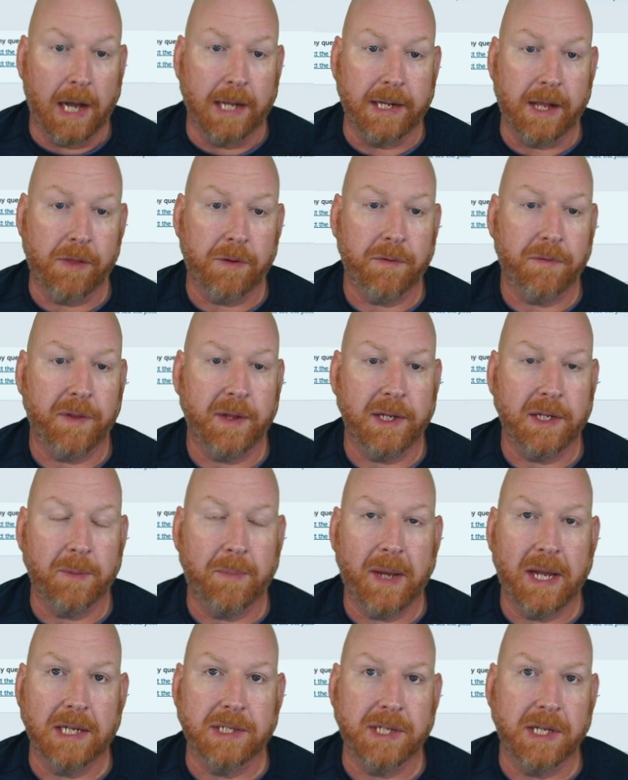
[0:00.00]
Another thing
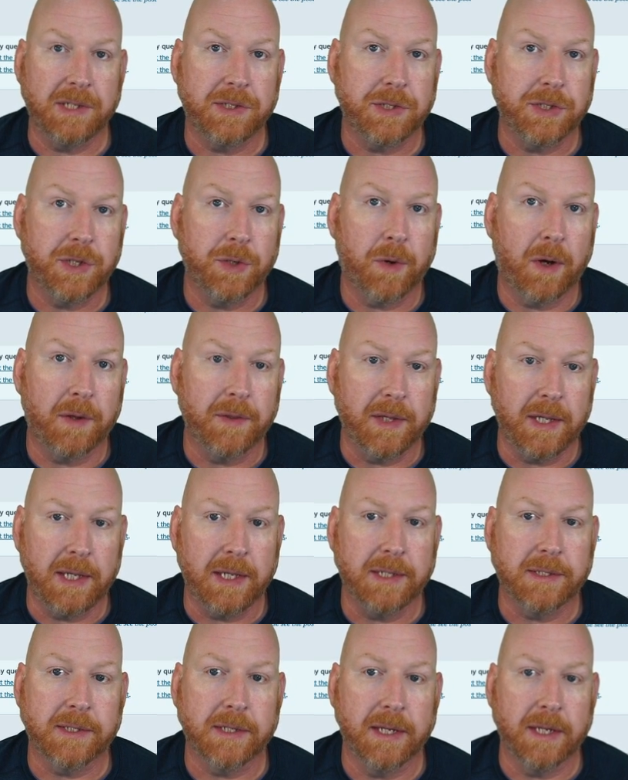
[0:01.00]
to pay attention to on
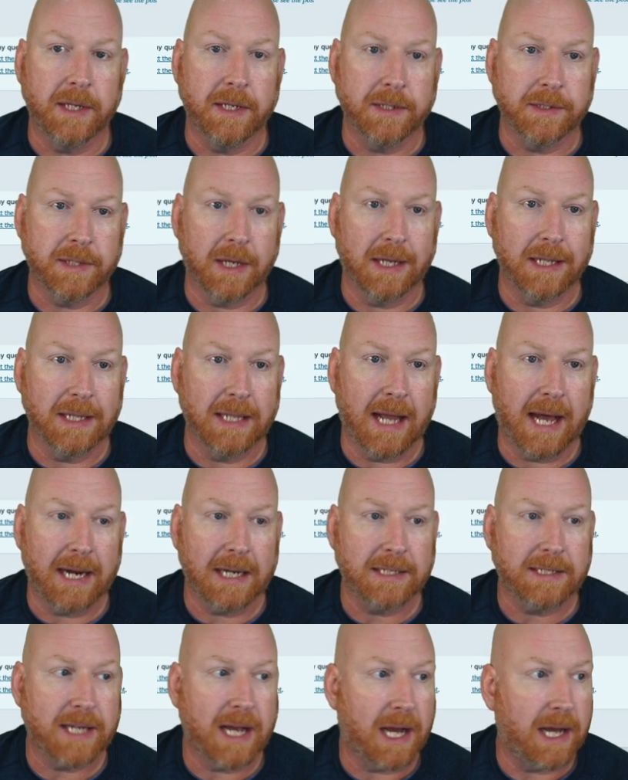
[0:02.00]
these is a
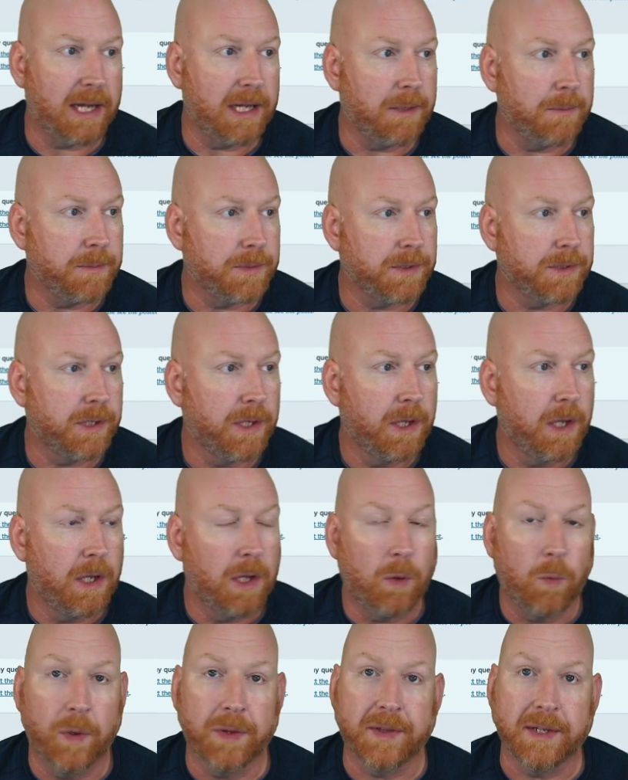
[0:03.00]
lot of times
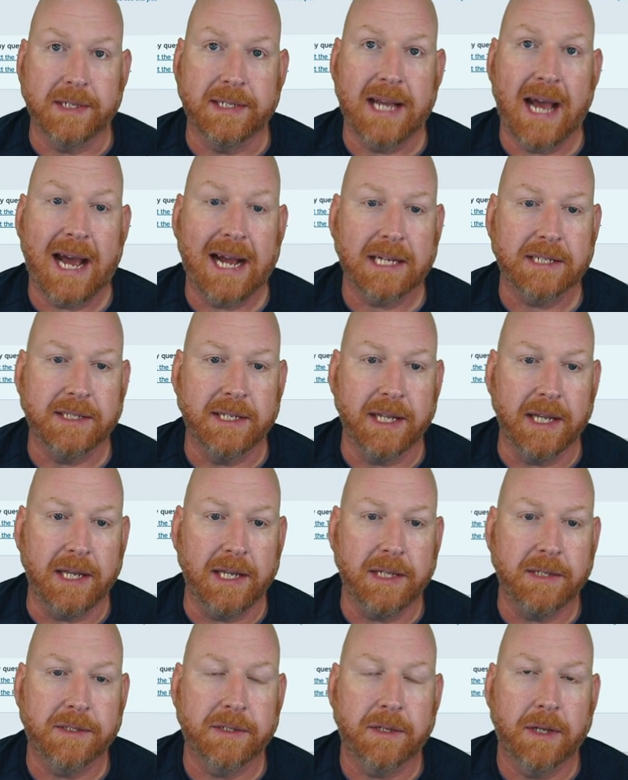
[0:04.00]
with the tax
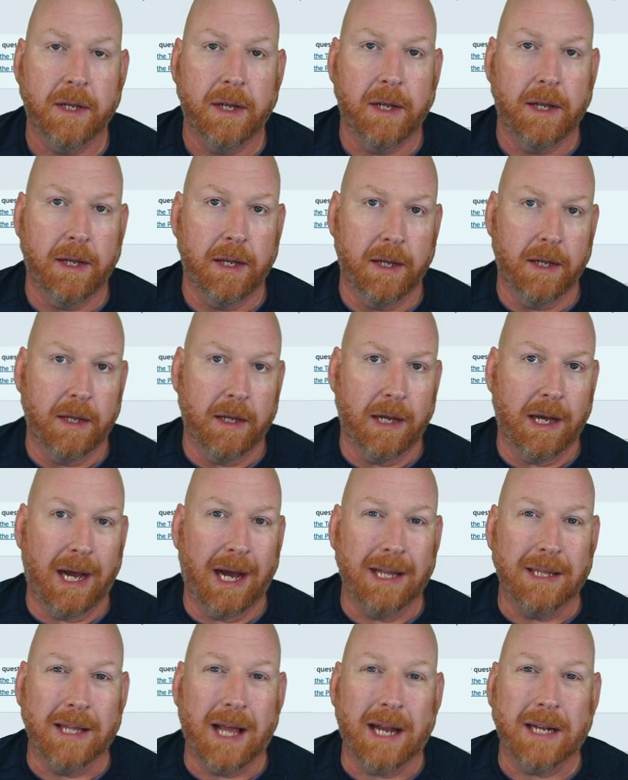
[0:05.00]
deeds,
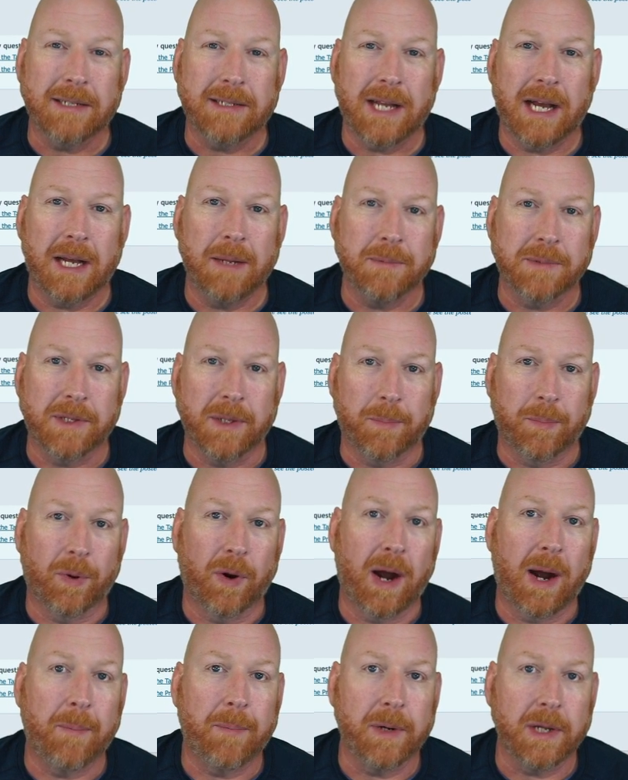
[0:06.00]
a lot of times the
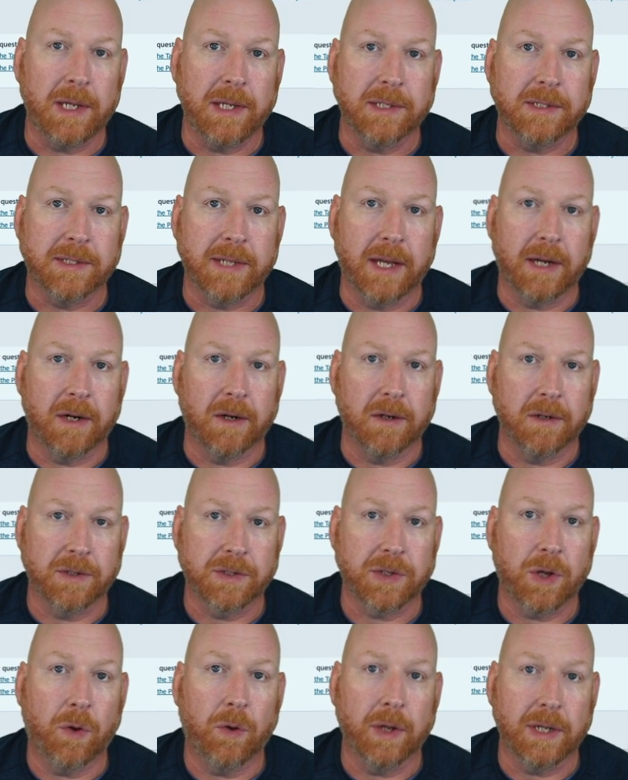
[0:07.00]
properties that are
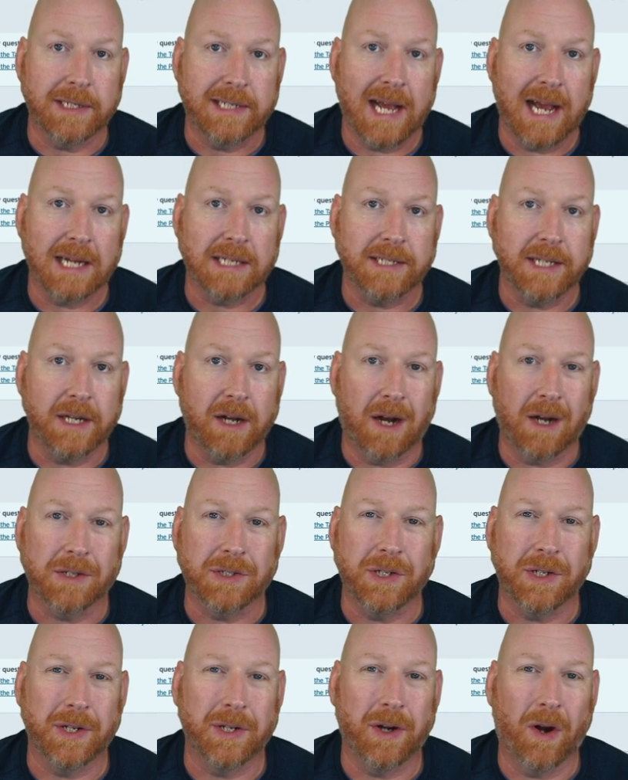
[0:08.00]
sold at tax deed
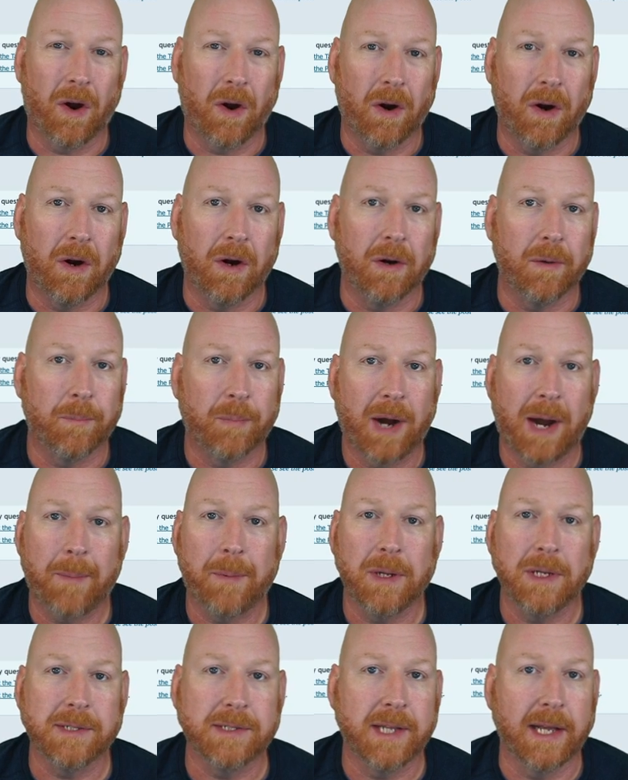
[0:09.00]
auction are
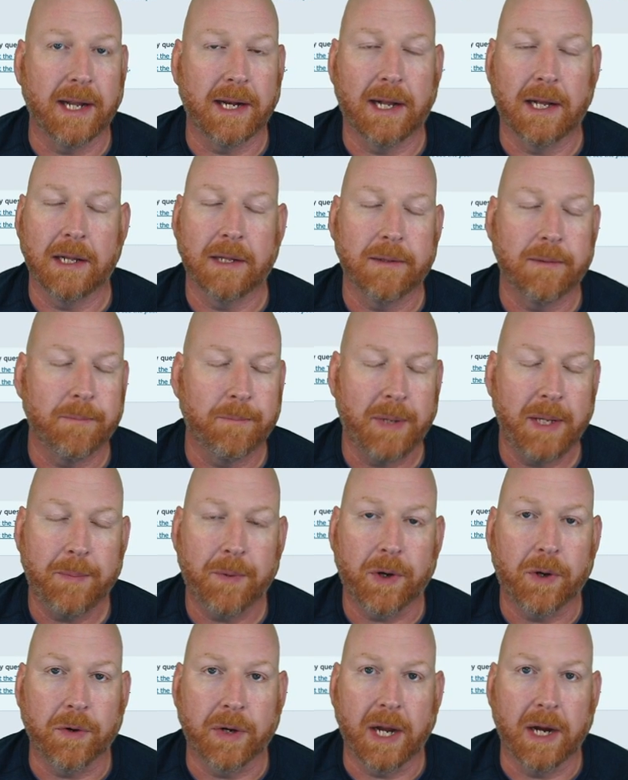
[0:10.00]
properties that
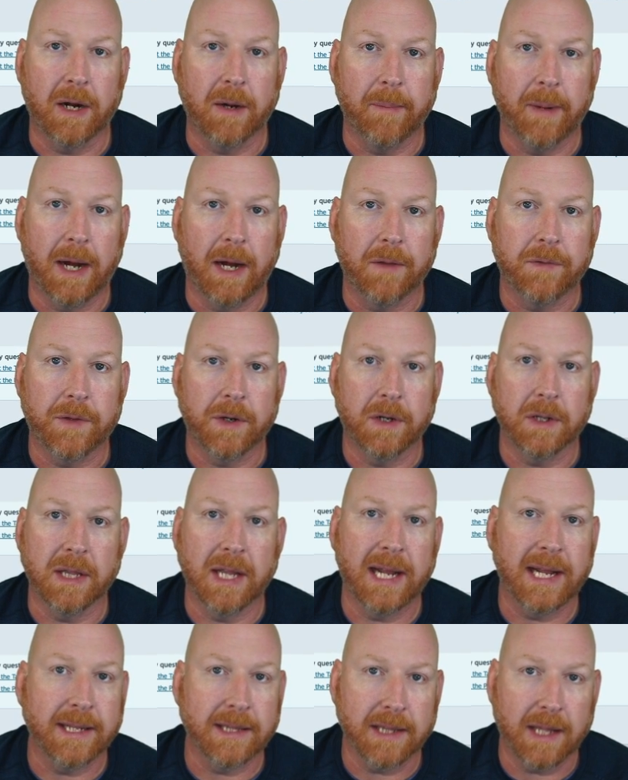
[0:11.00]
people don't care about. They're
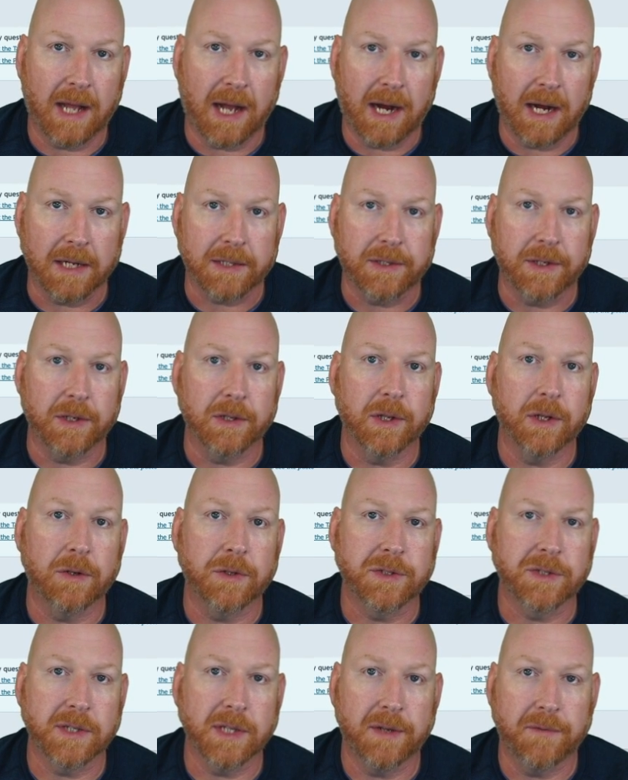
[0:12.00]
landlocked, they're
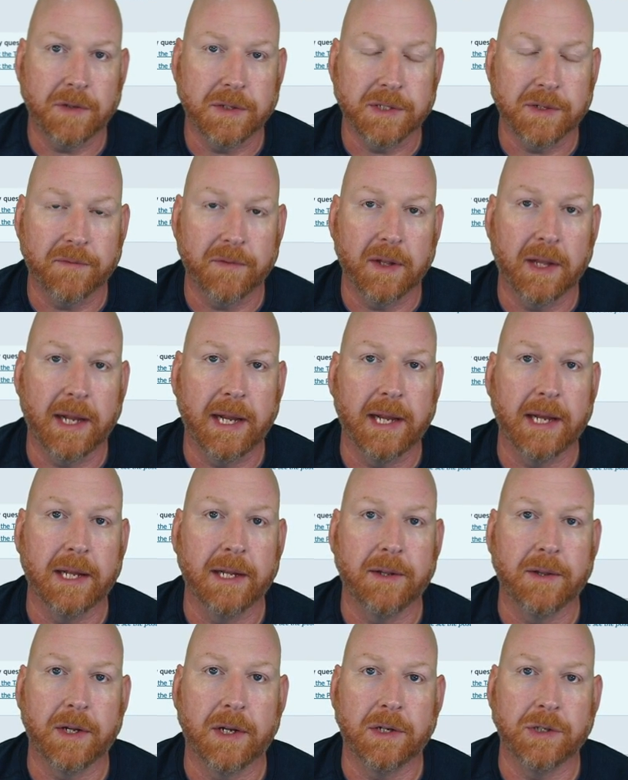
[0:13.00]
little slivers of
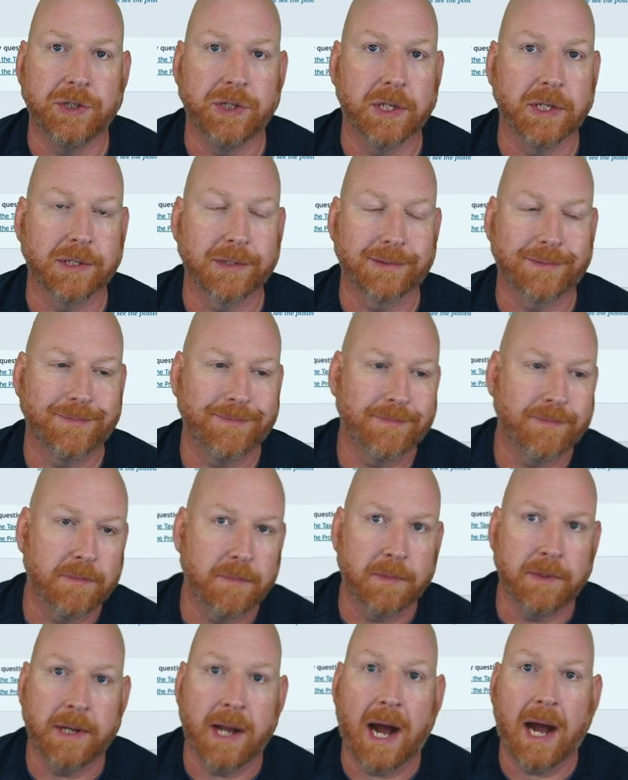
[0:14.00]
land, they're just
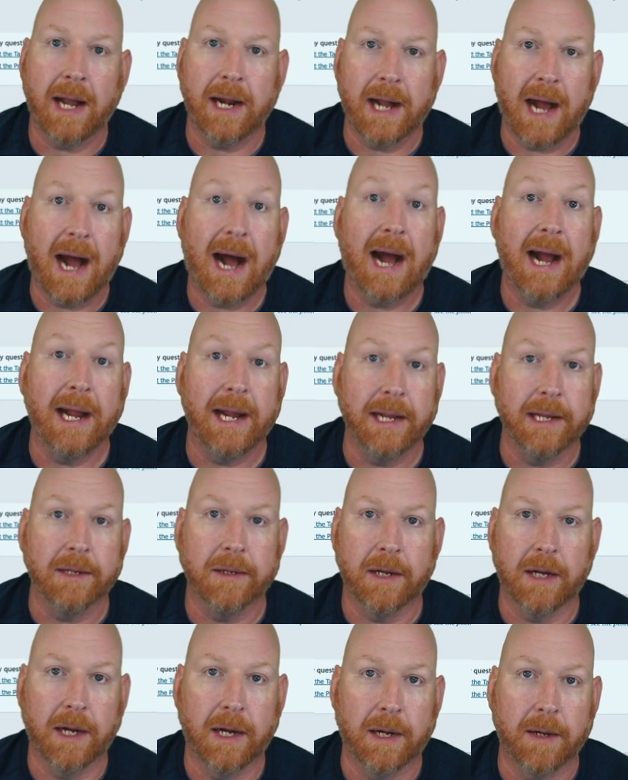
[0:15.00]
not high,